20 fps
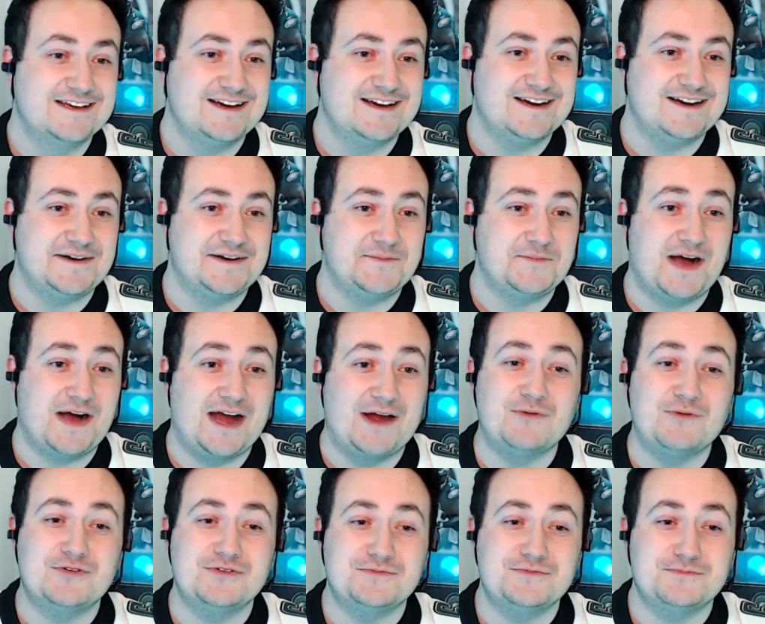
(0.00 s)
Um, I
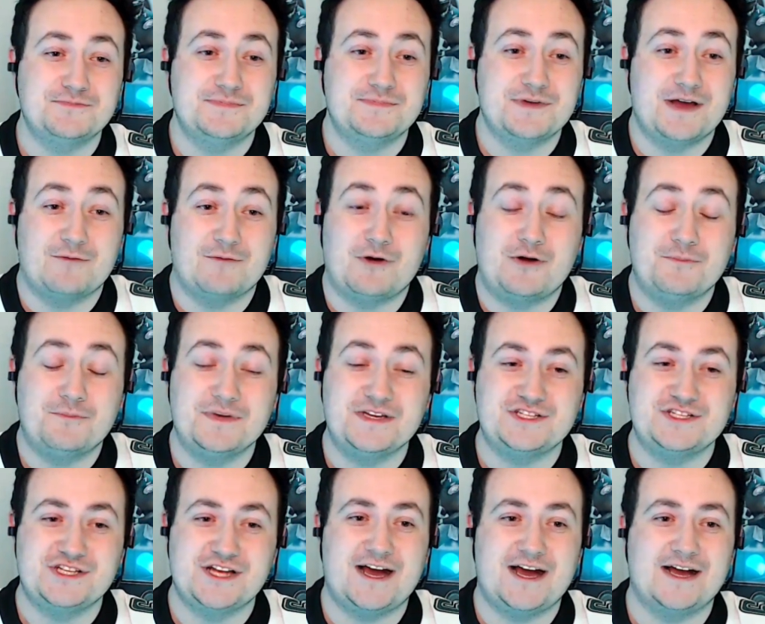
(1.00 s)
won't I won't be
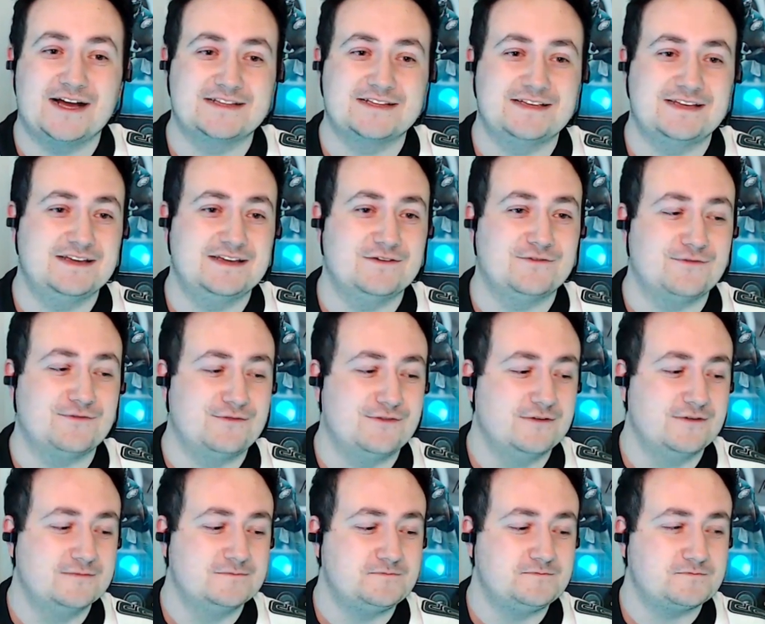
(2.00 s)
shocked if
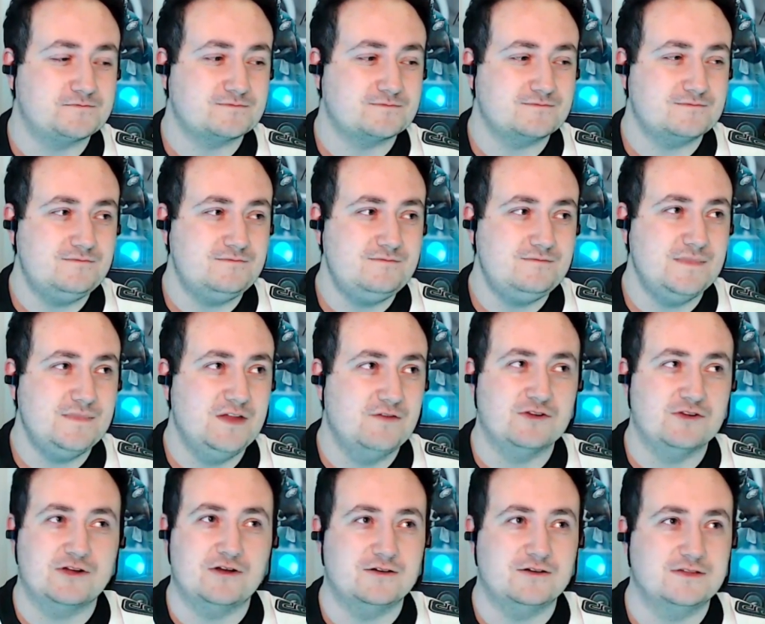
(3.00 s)

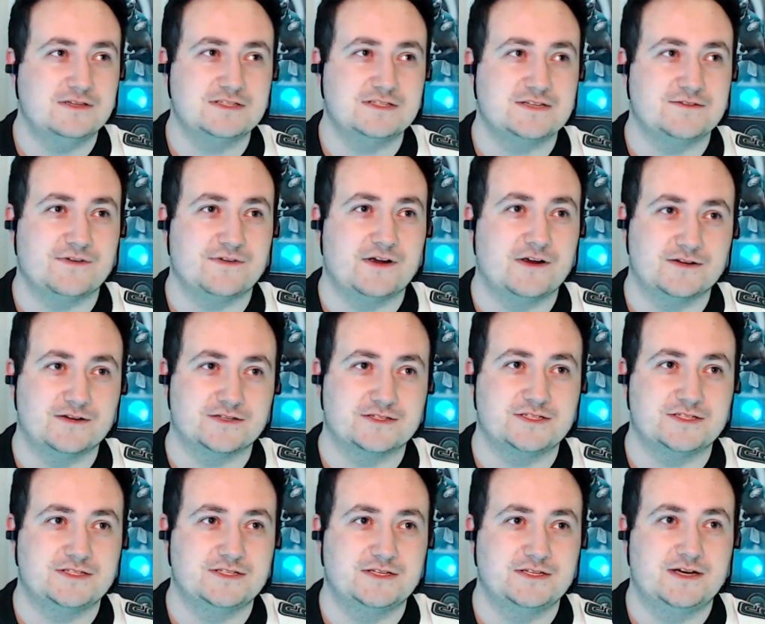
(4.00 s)
regardless if
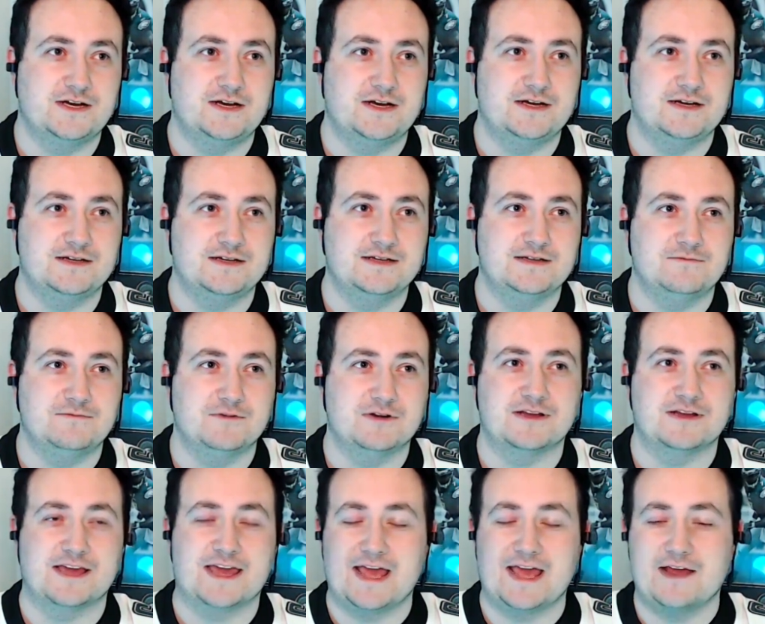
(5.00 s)
Hurts uh, were
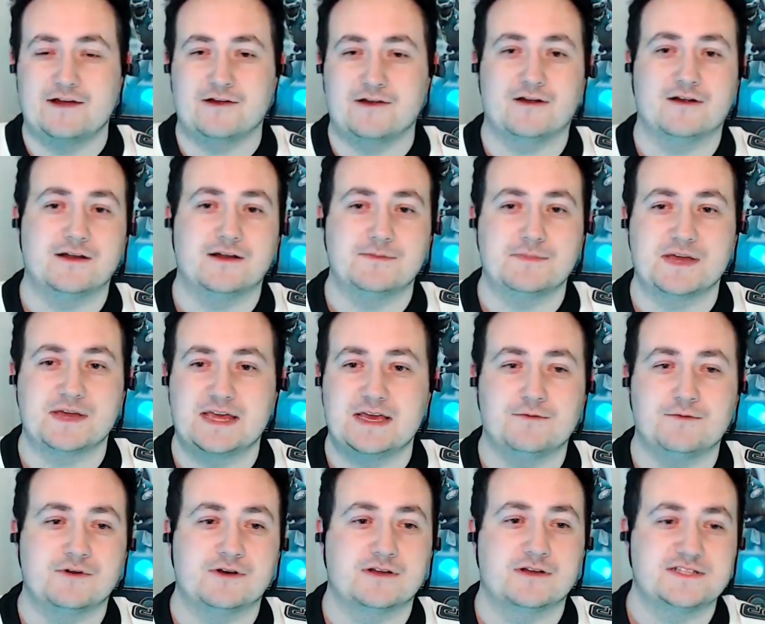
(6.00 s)
to get hurt and
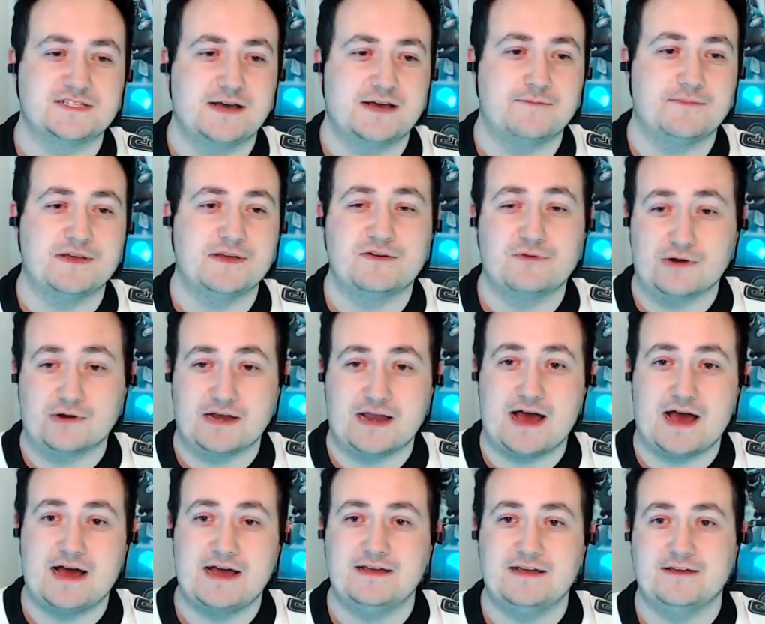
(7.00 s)
McKee were to step in or
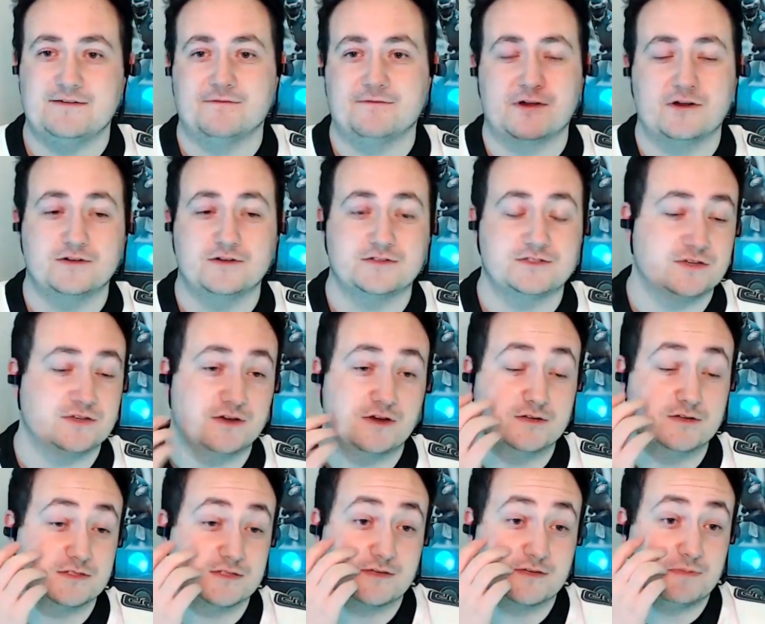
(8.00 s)
not, if Hurts
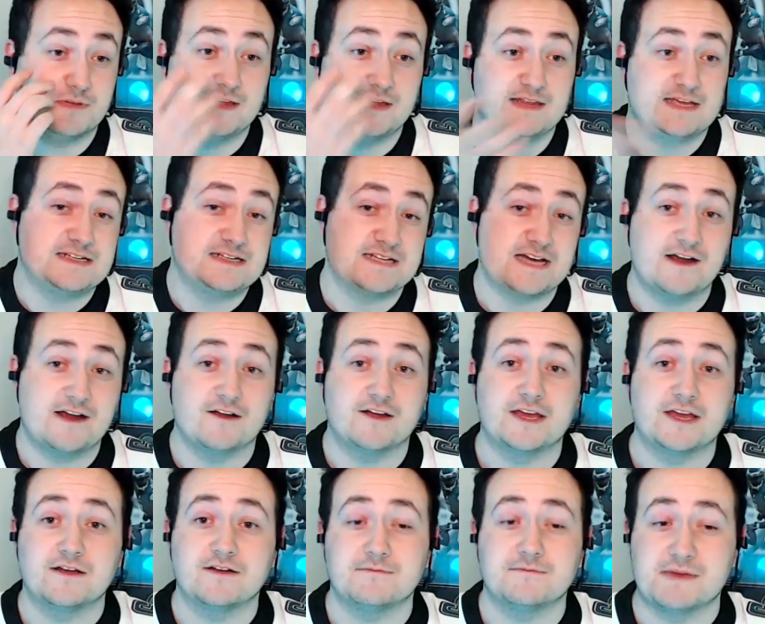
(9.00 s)
Hurts could play the entire
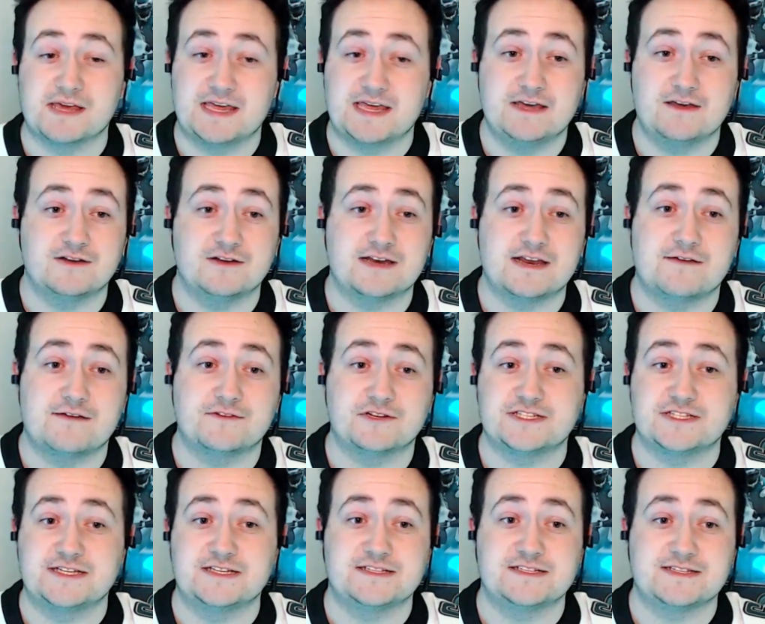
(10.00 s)
year and McKee could never
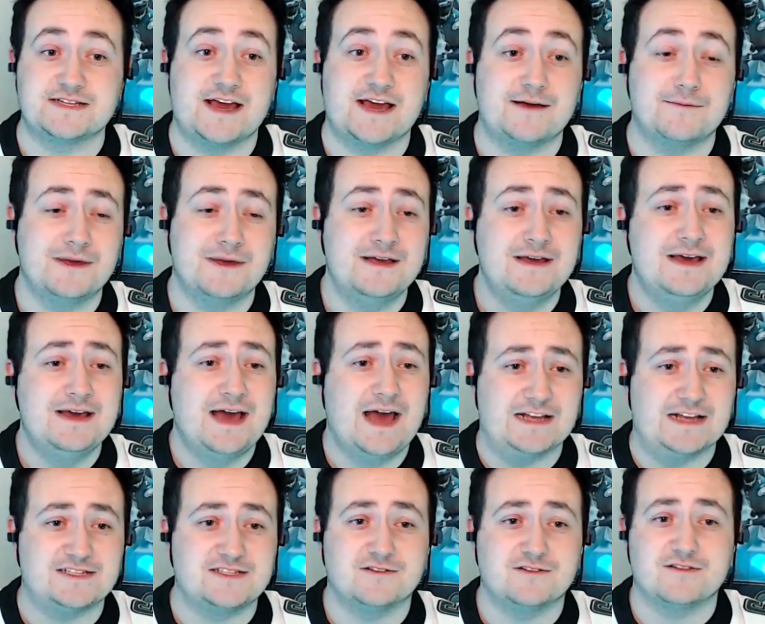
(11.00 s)
see a snap,
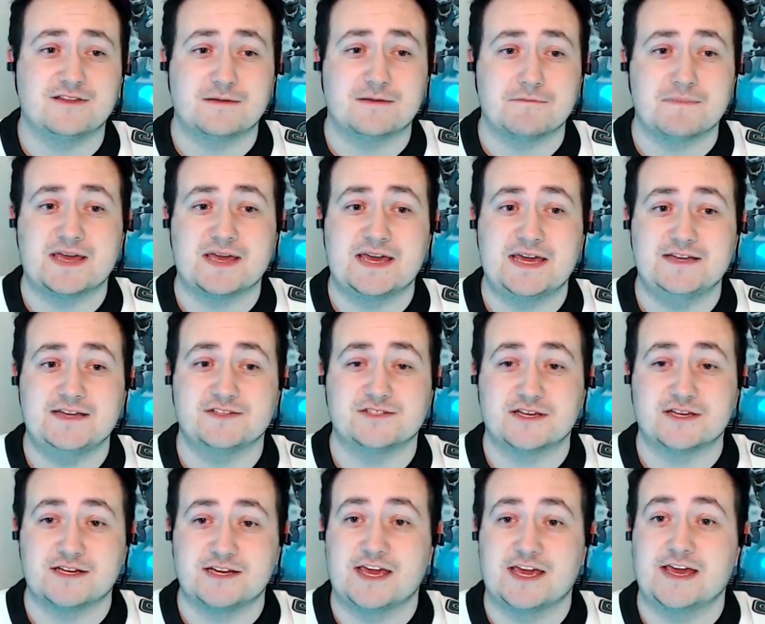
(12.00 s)
I still think McKee is
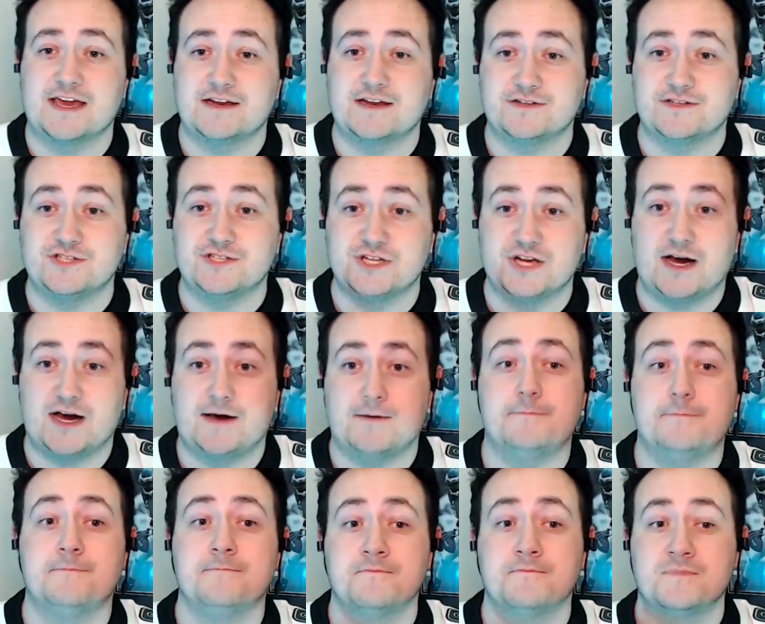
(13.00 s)
going to get a
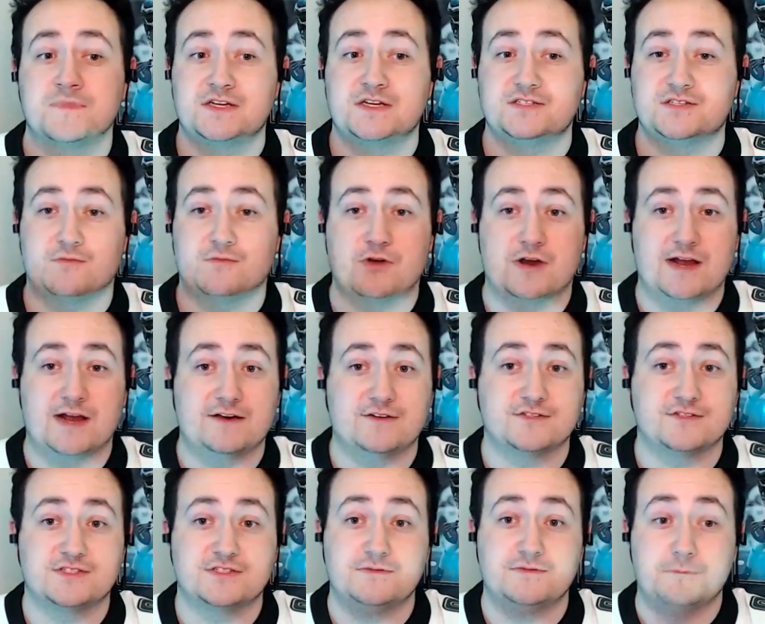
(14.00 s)
job somewhere
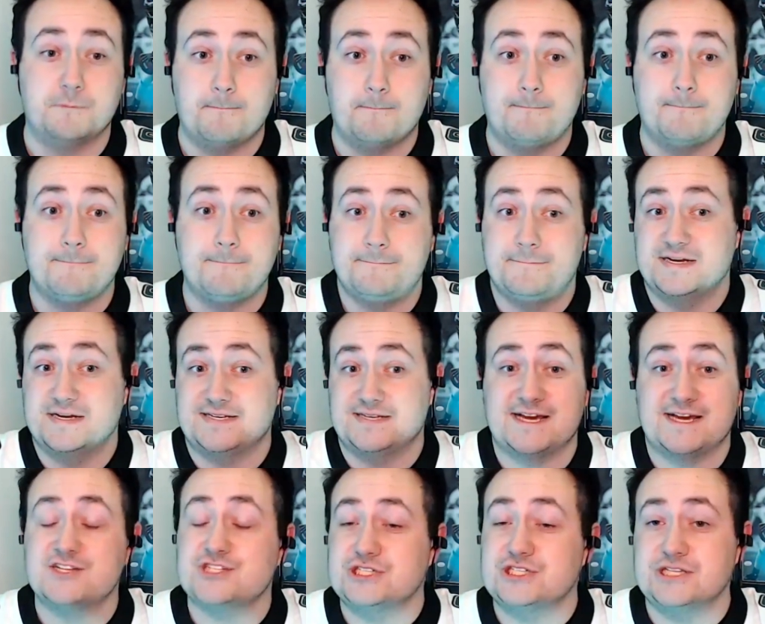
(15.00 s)
else to
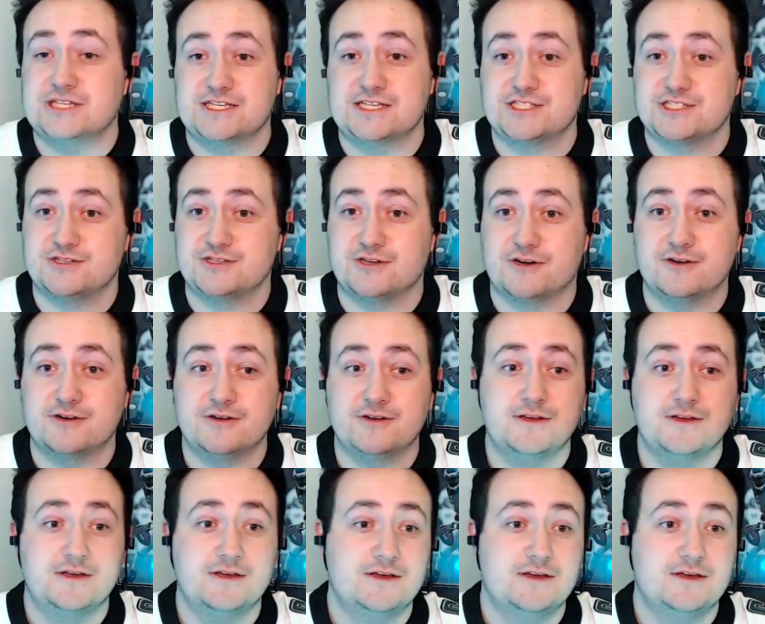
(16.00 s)
potentially start.